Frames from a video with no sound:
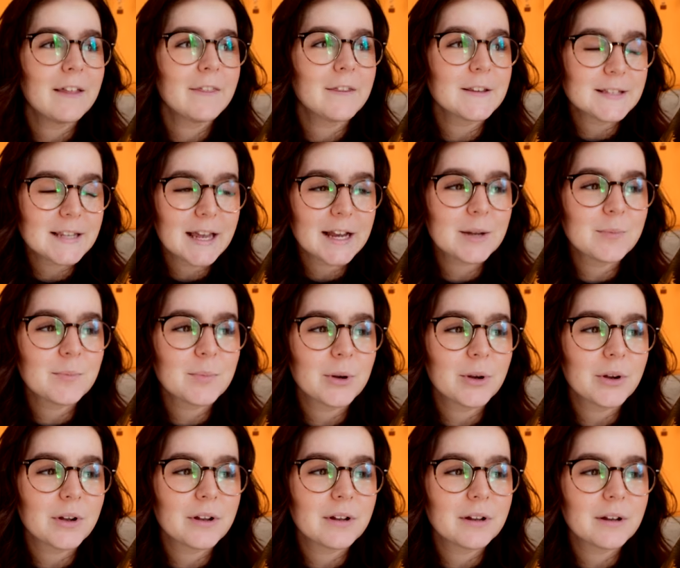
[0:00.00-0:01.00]
The second
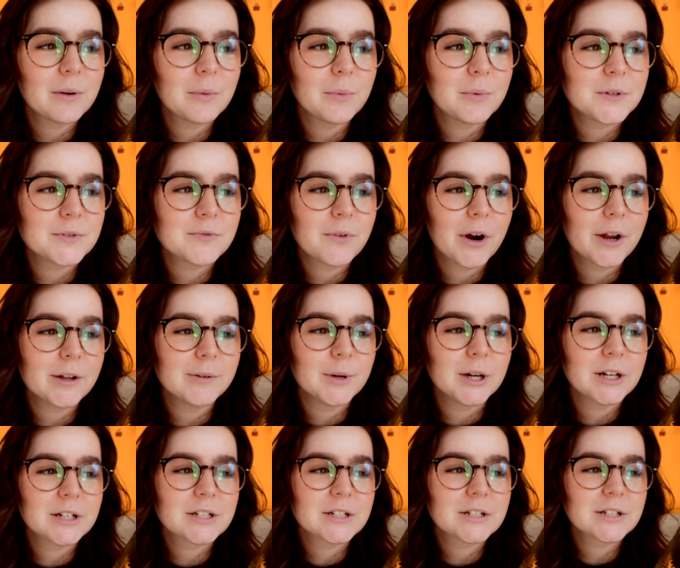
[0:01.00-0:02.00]
book was very
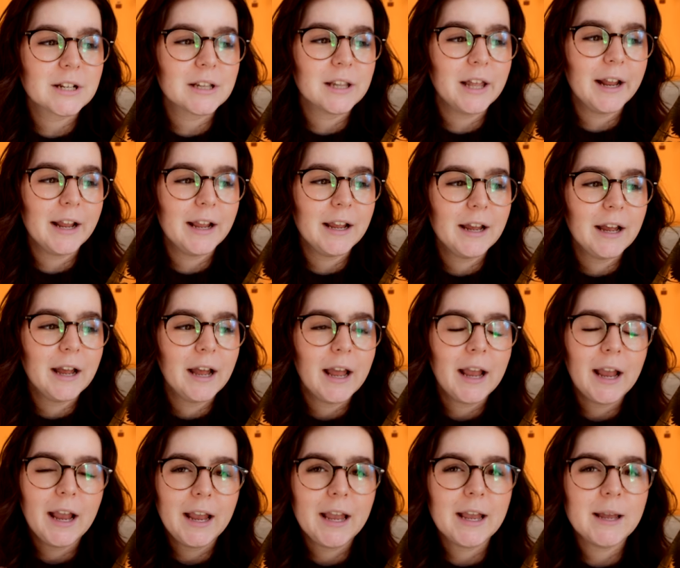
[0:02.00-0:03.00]
much like
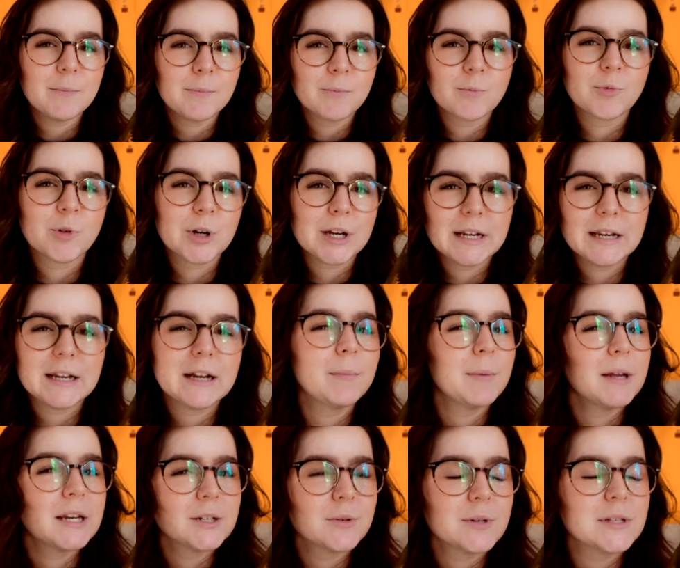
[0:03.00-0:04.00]
him really
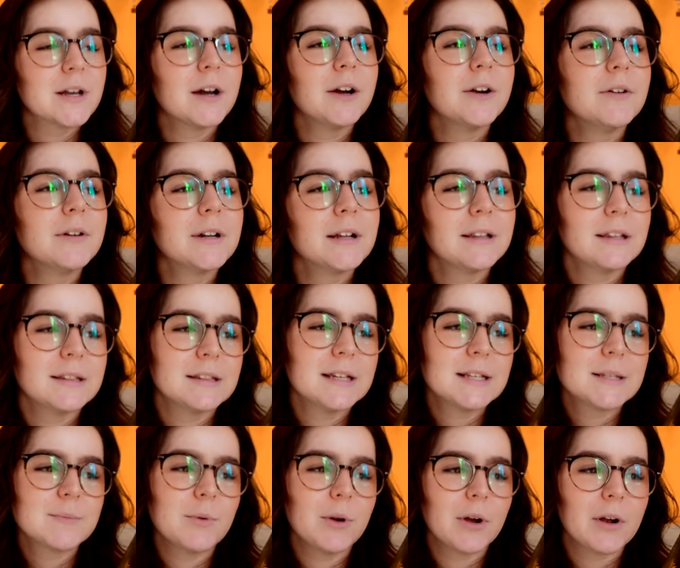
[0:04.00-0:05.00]
coming to his own, and then
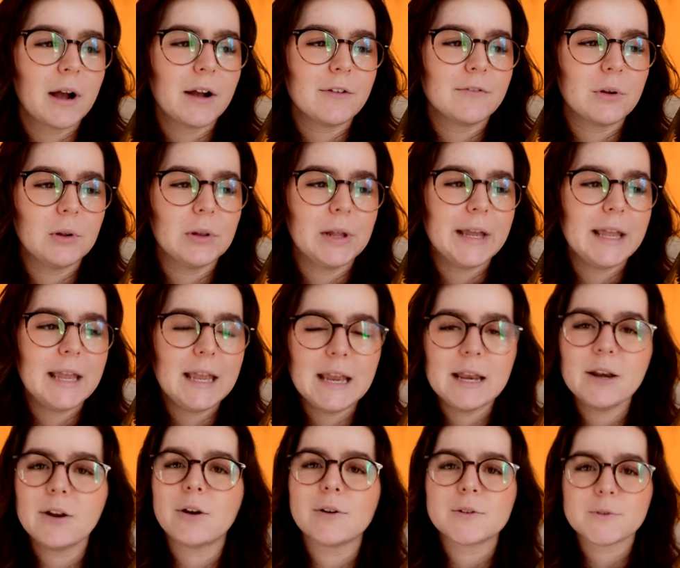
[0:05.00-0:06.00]
this book I feel like
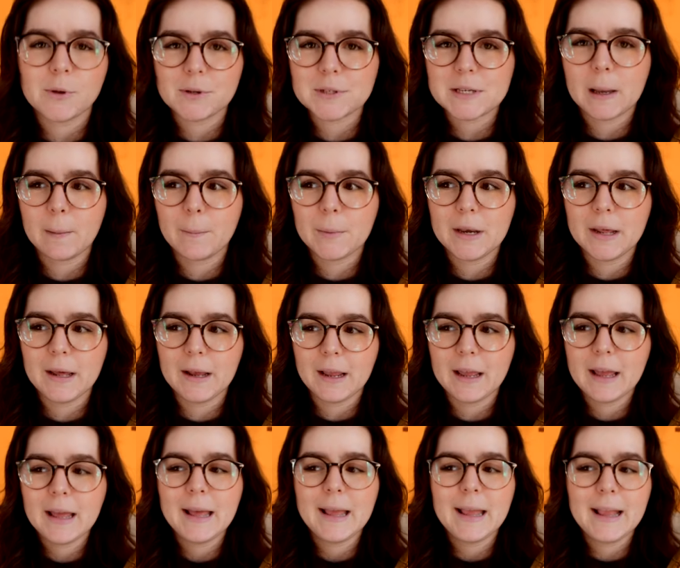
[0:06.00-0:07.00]
he knows what's
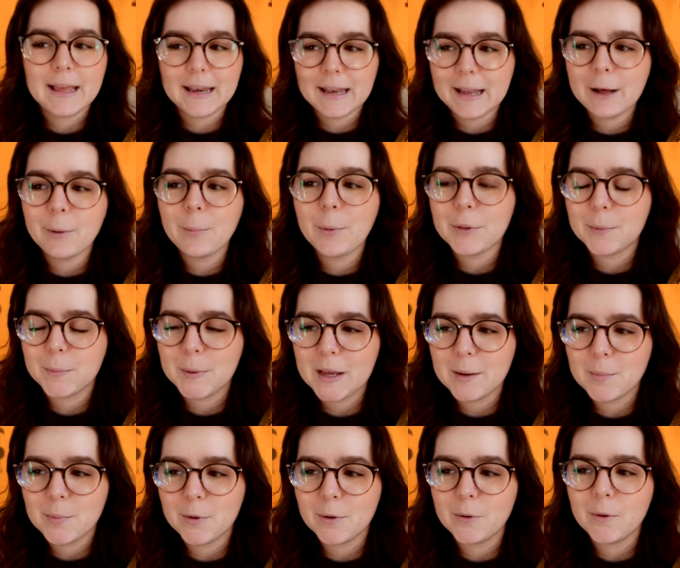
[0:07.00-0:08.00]
happening, he can help other
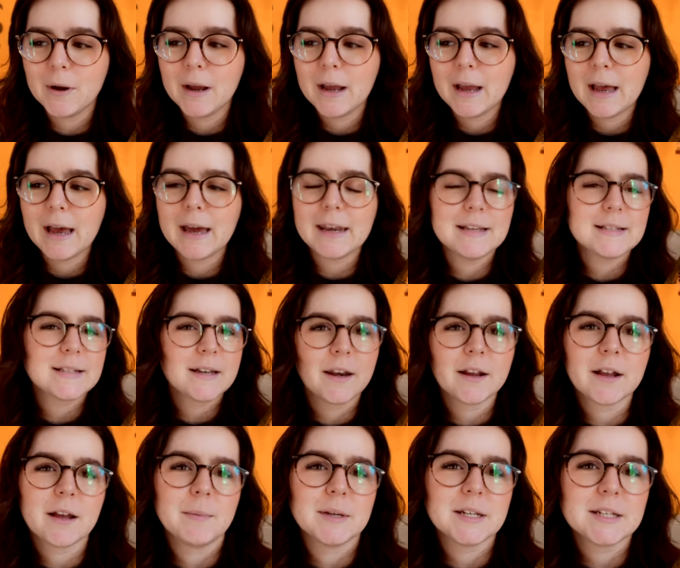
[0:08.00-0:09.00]
people, and he's kind
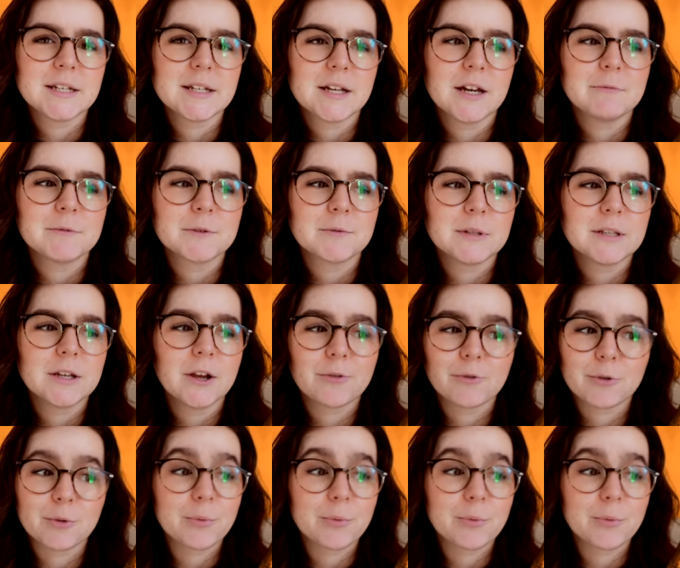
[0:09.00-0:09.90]
of coming to terms with the overall